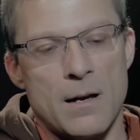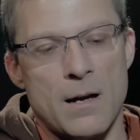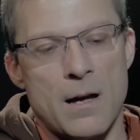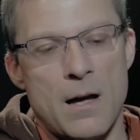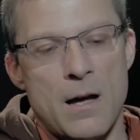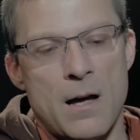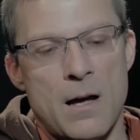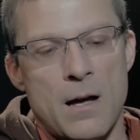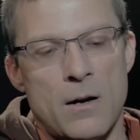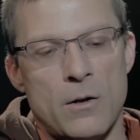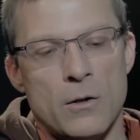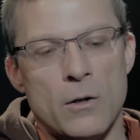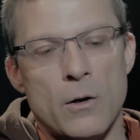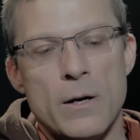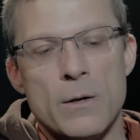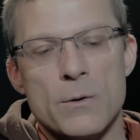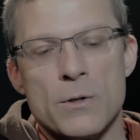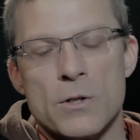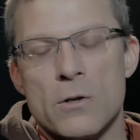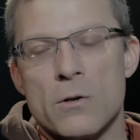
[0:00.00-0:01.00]
Although
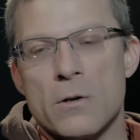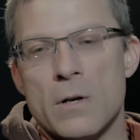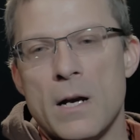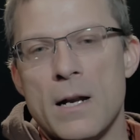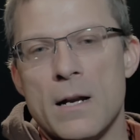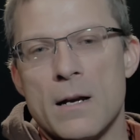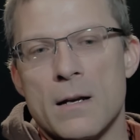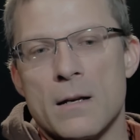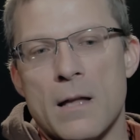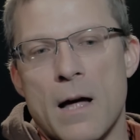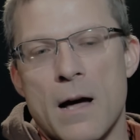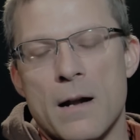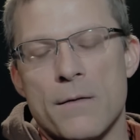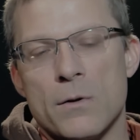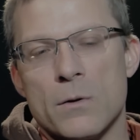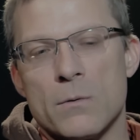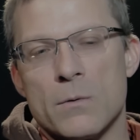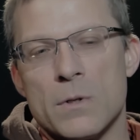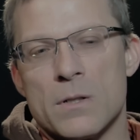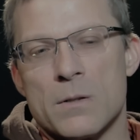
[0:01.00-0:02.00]
I was creating, a lot of
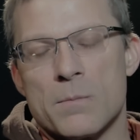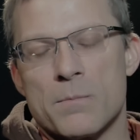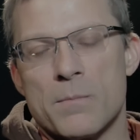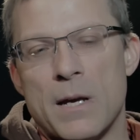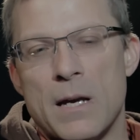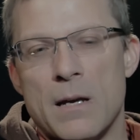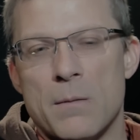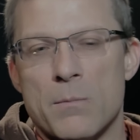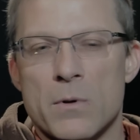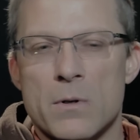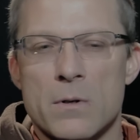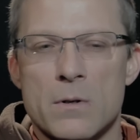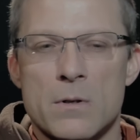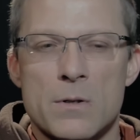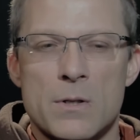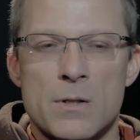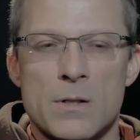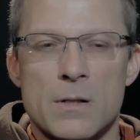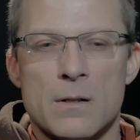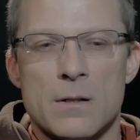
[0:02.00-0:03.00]
it was
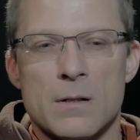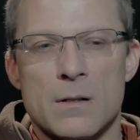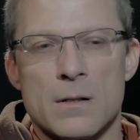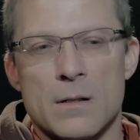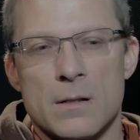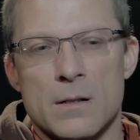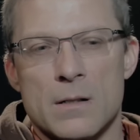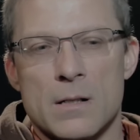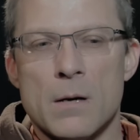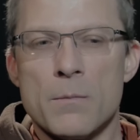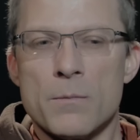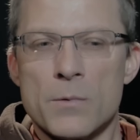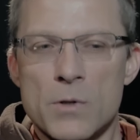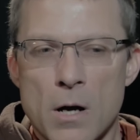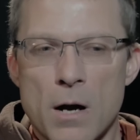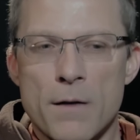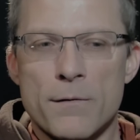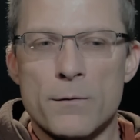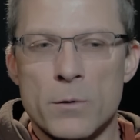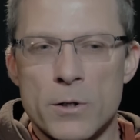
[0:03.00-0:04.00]
papers and some
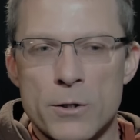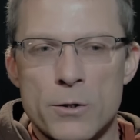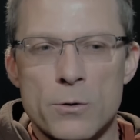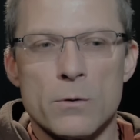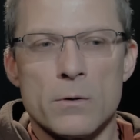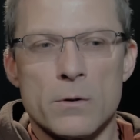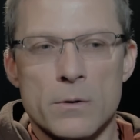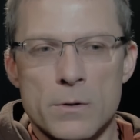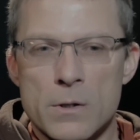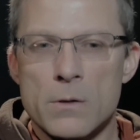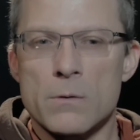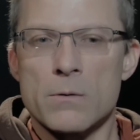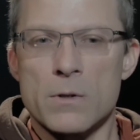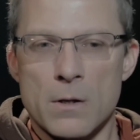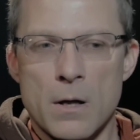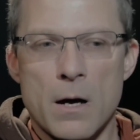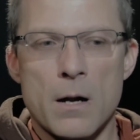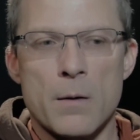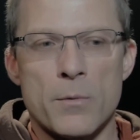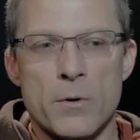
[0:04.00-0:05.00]
software tools. There was
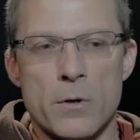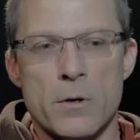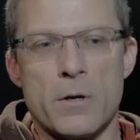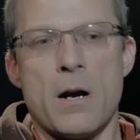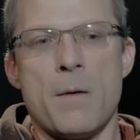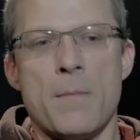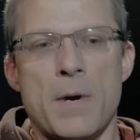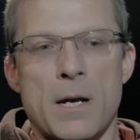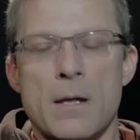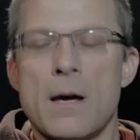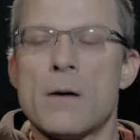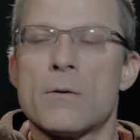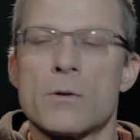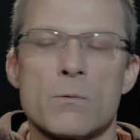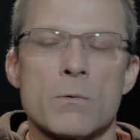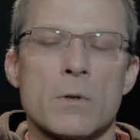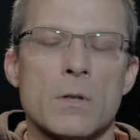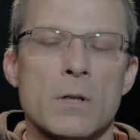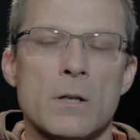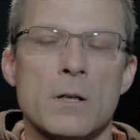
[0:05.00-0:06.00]
a lot of programming, and that
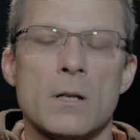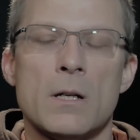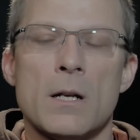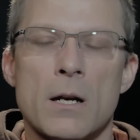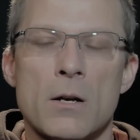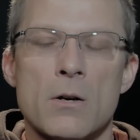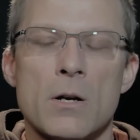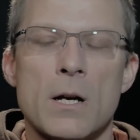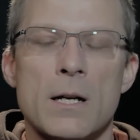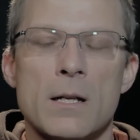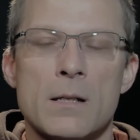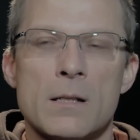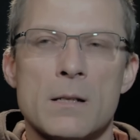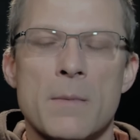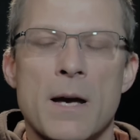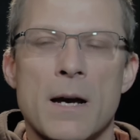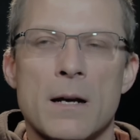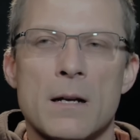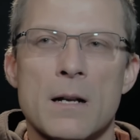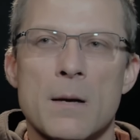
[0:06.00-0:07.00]
was really good. And I created
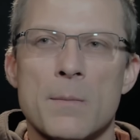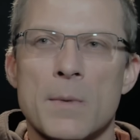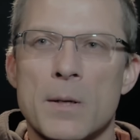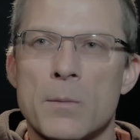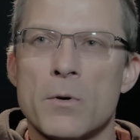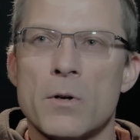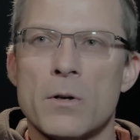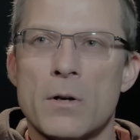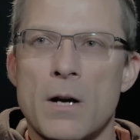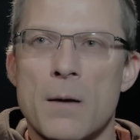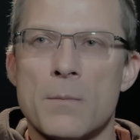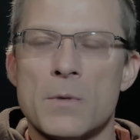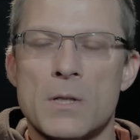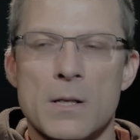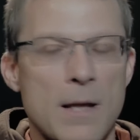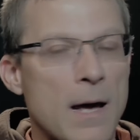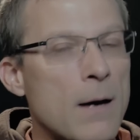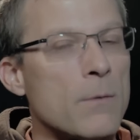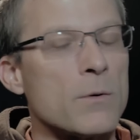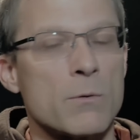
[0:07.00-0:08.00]
some academic programs,
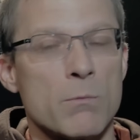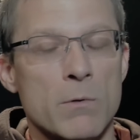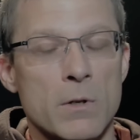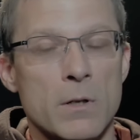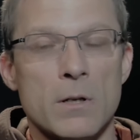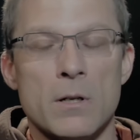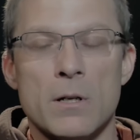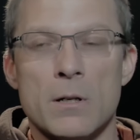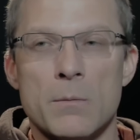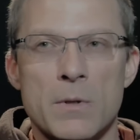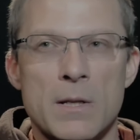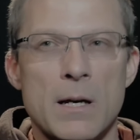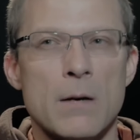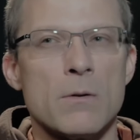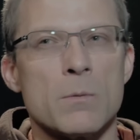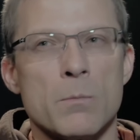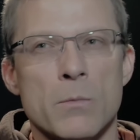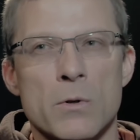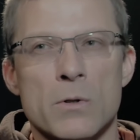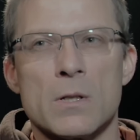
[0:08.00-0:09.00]
and that was really good. But that
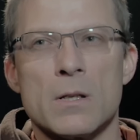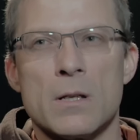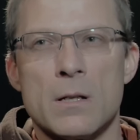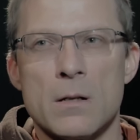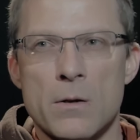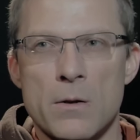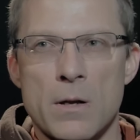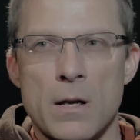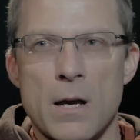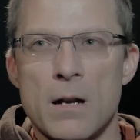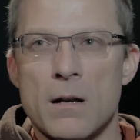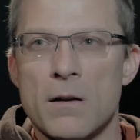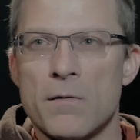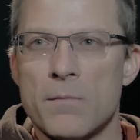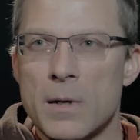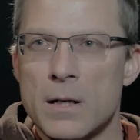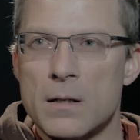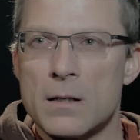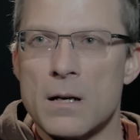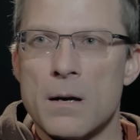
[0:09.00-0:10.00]
was mostly near the end of
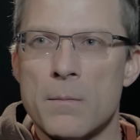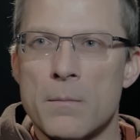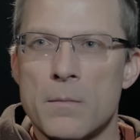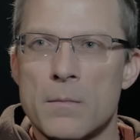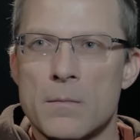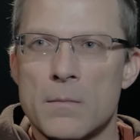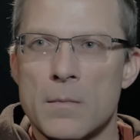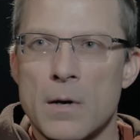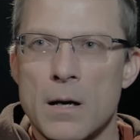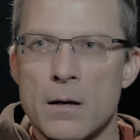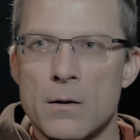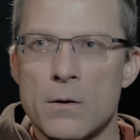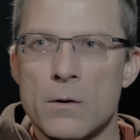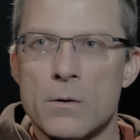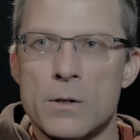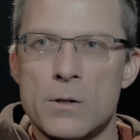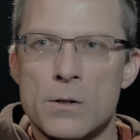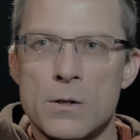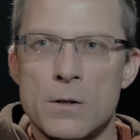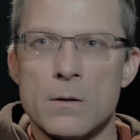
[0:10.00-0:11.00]
my time at
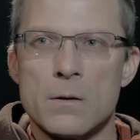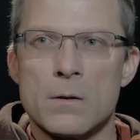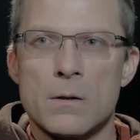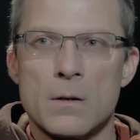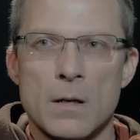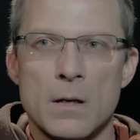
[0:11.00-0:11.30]
OSU.